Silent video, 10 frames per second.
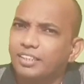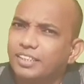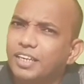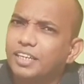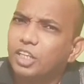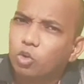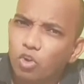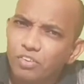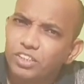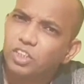Considering the
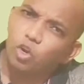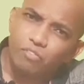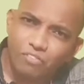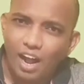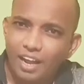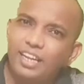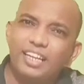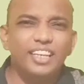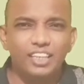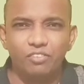coefficient of
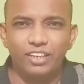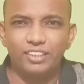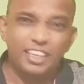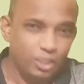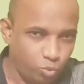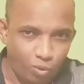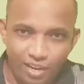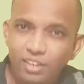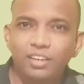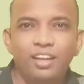y in the divisor, that is
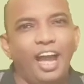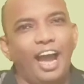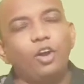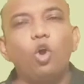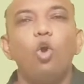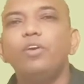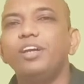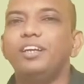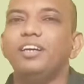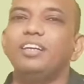1, and
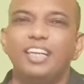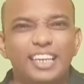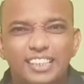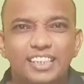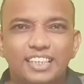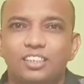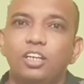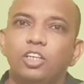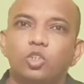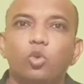over here it is
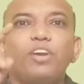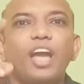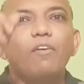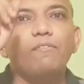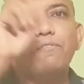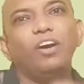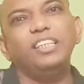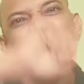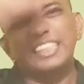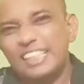6. So we have
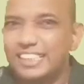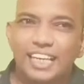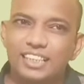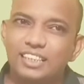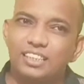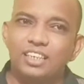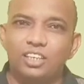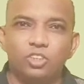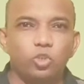1 6 are 6.